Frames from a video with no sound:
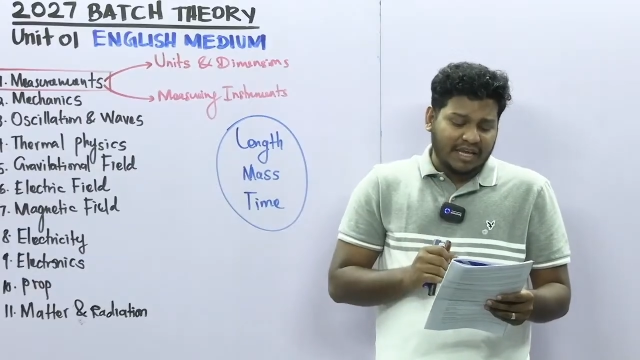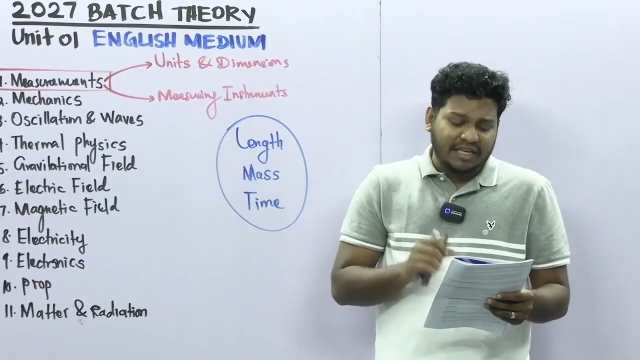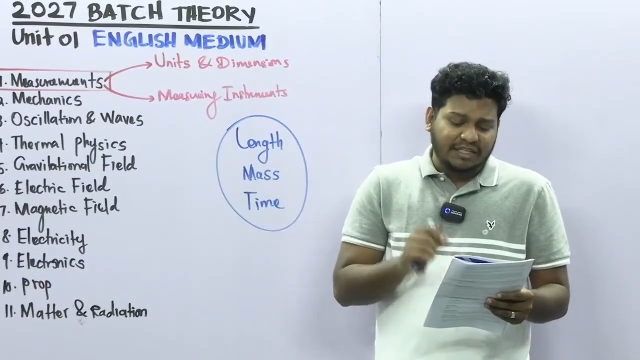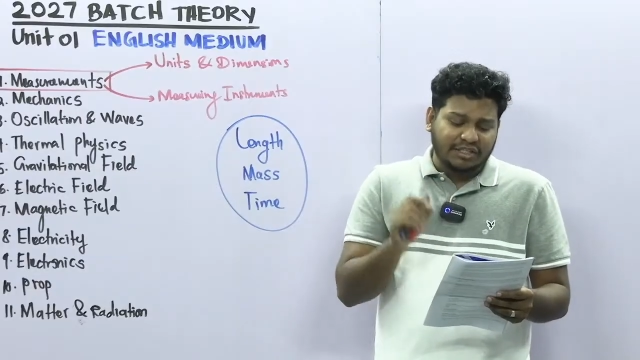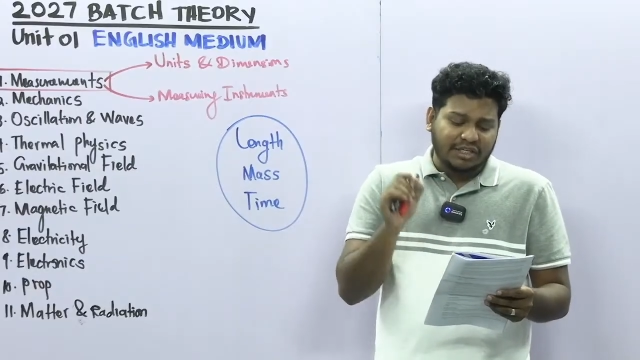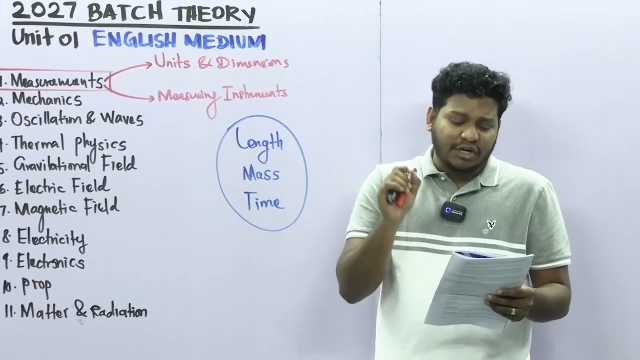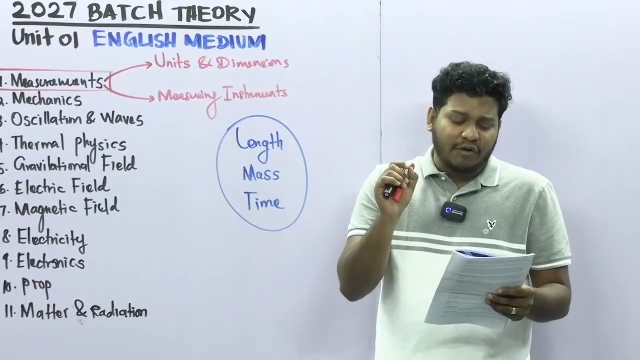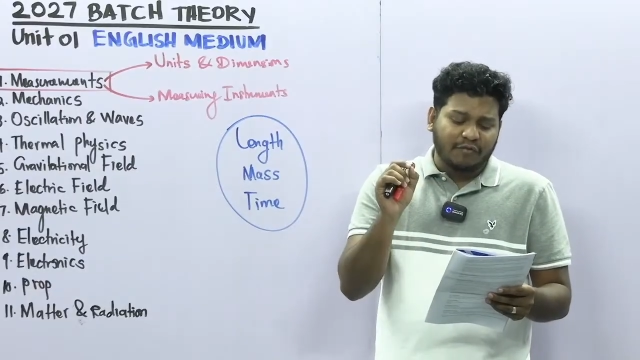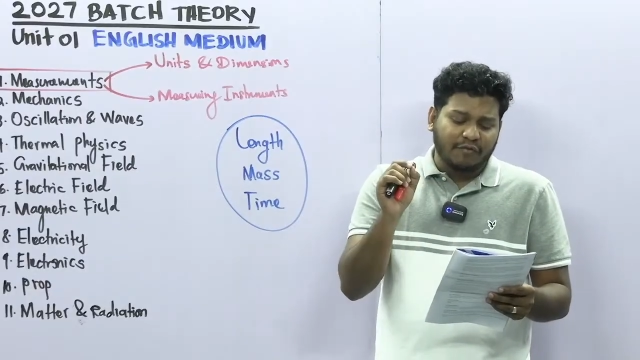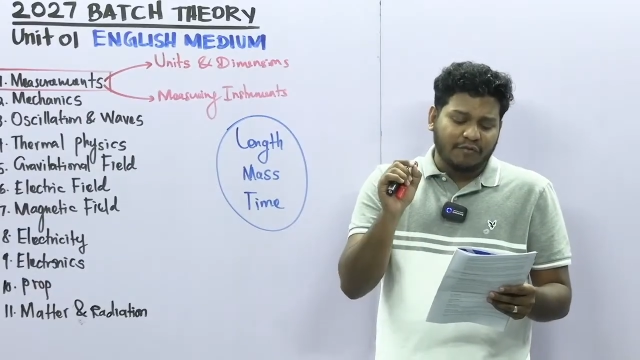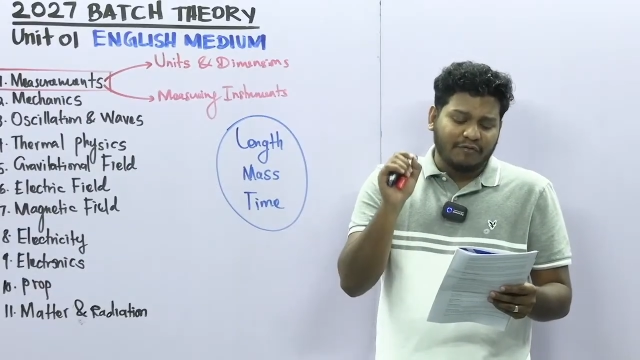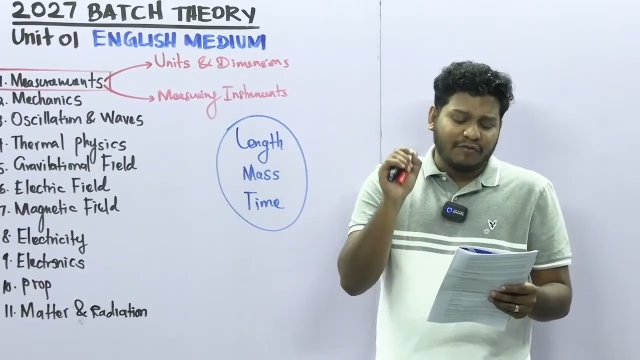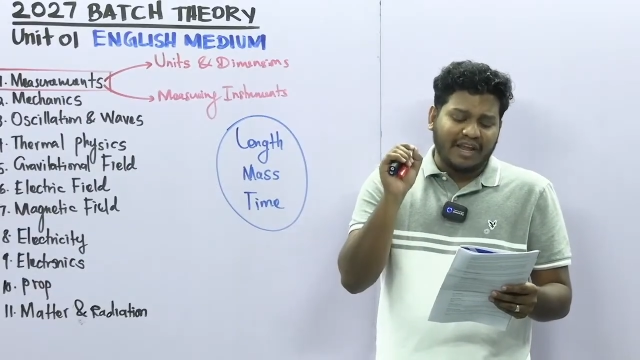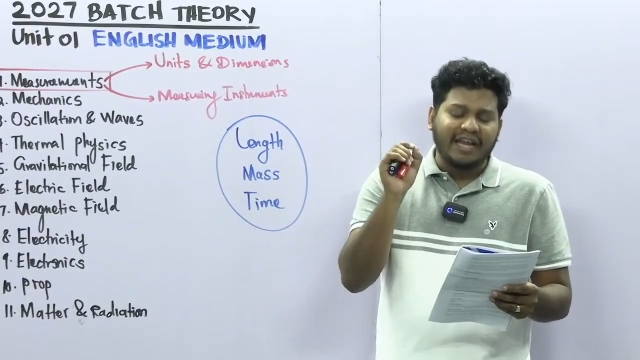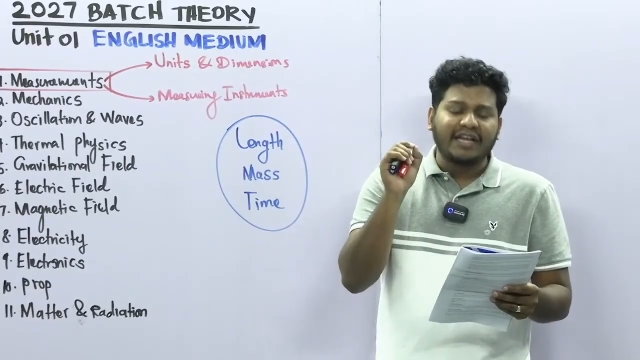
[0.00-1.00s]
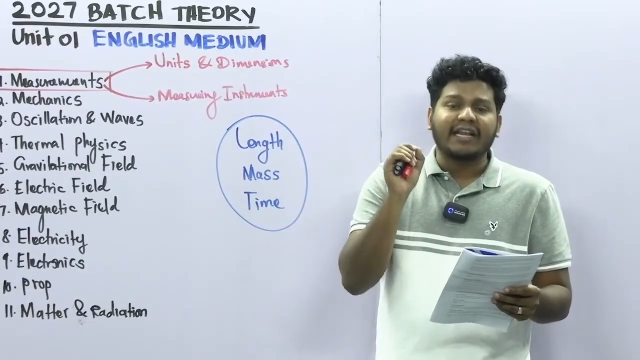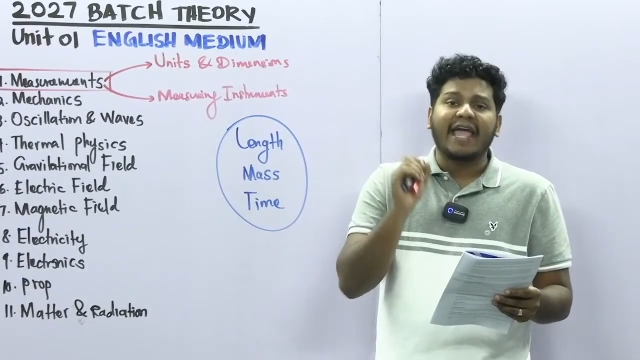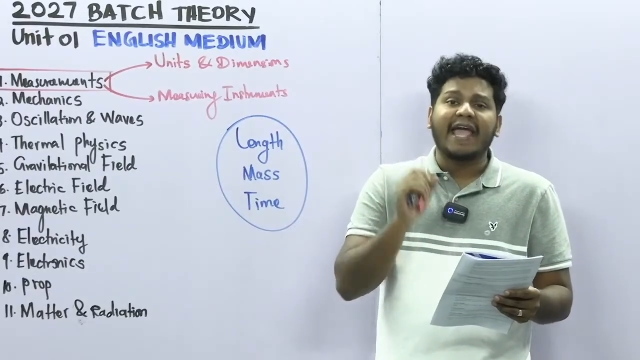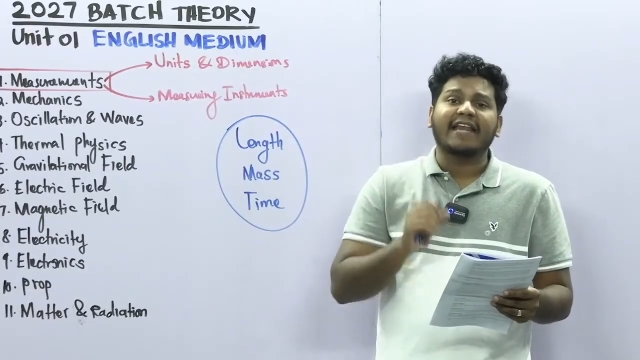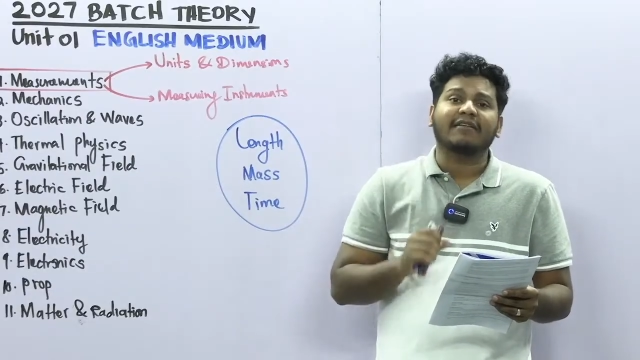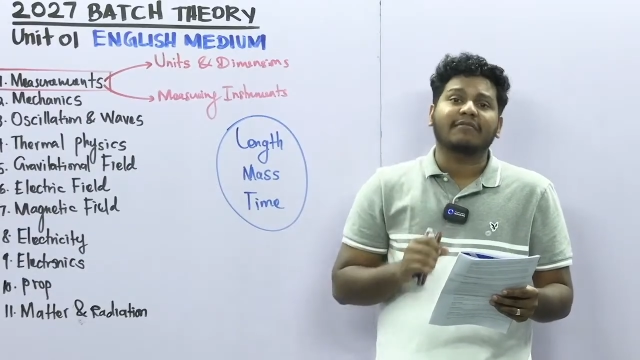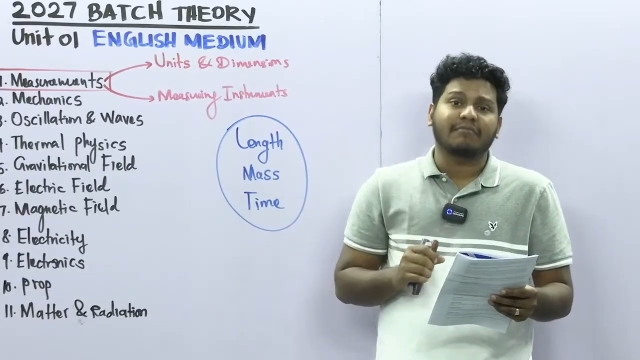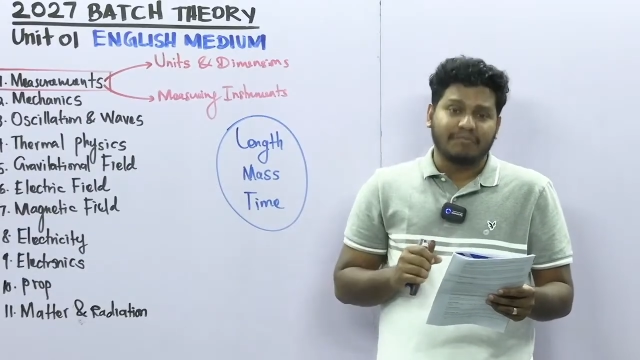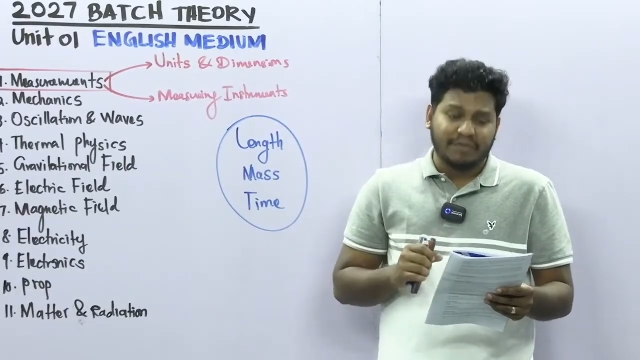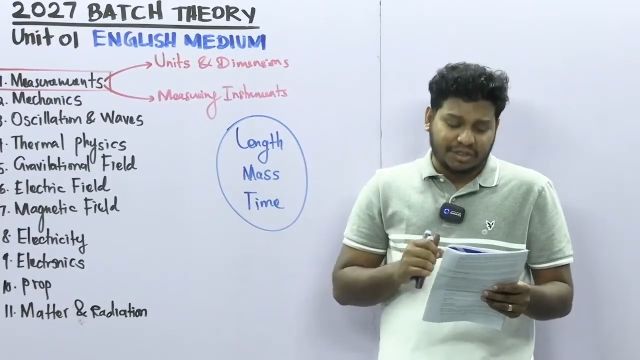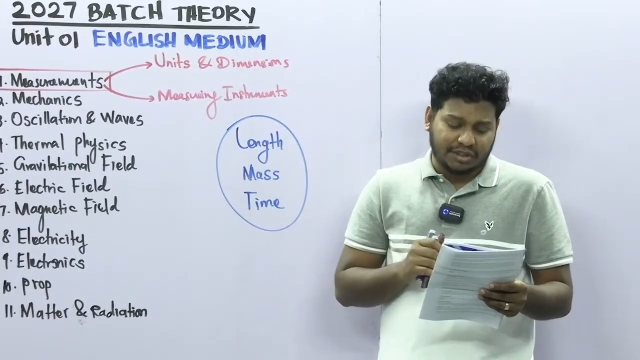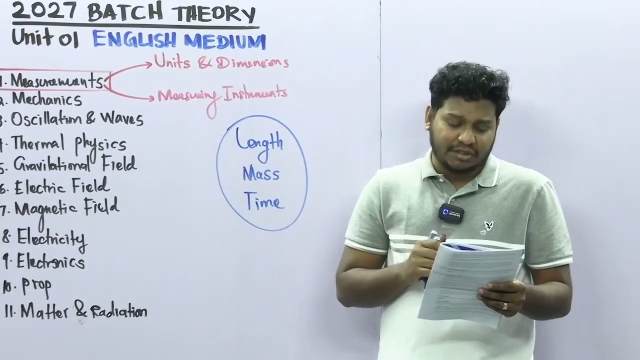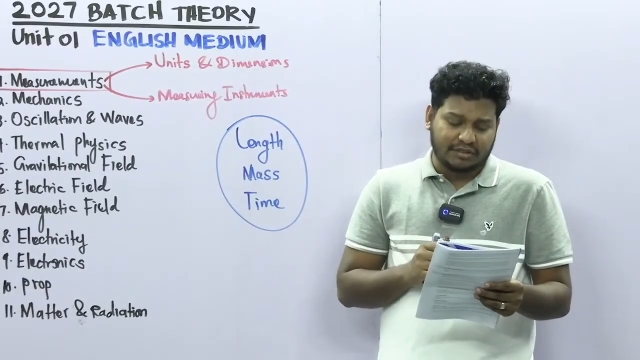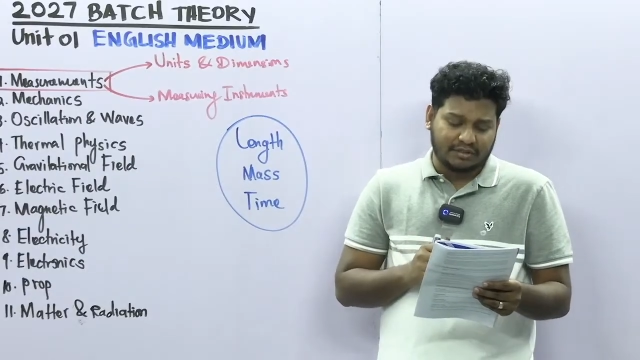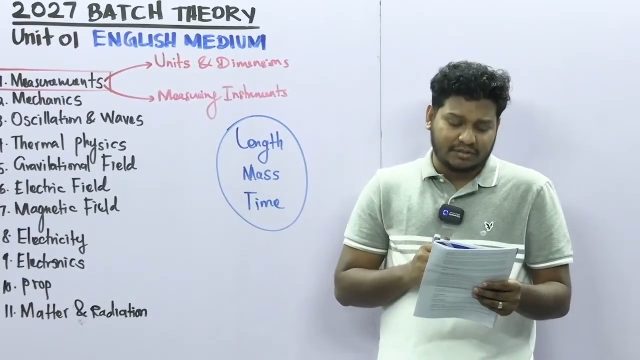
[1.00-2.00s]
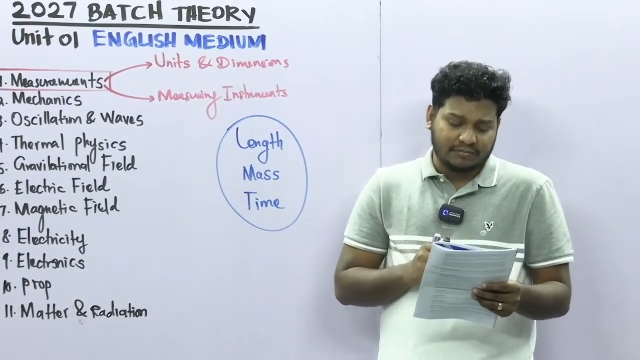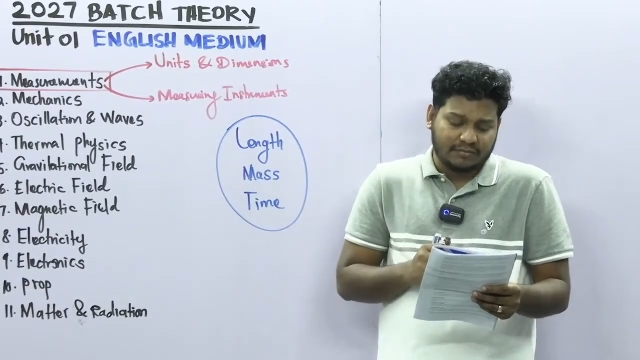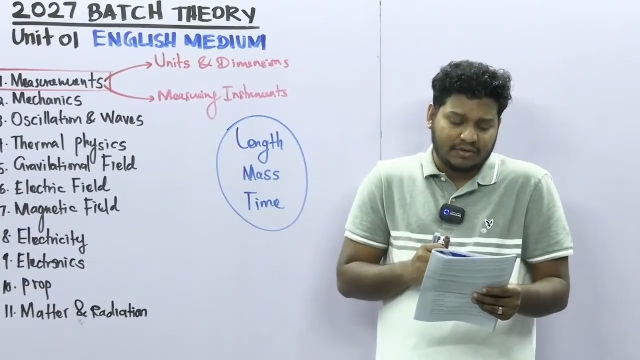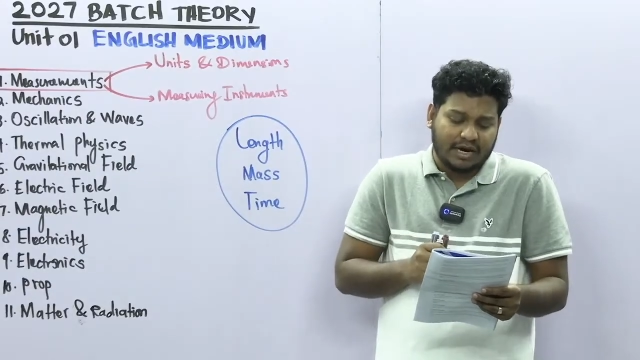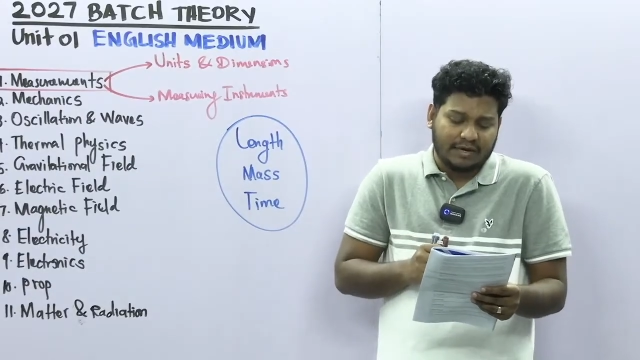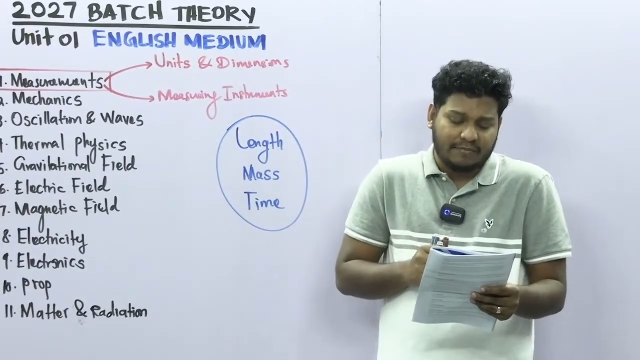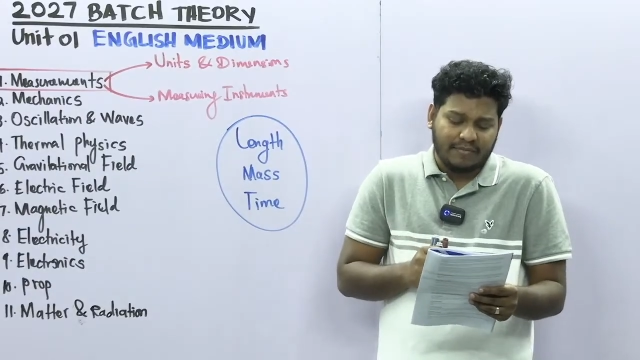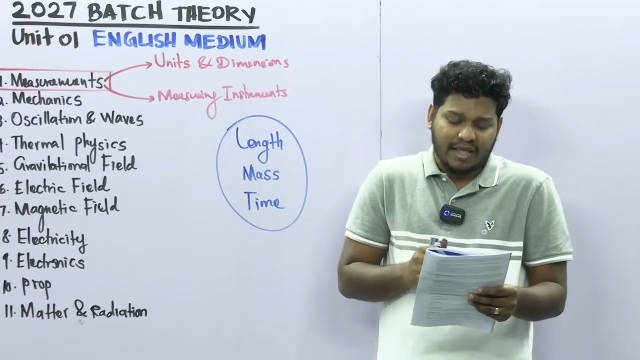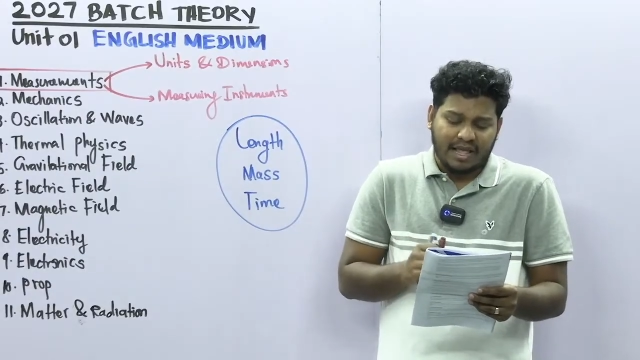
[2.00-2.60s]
history of weight and measures, right?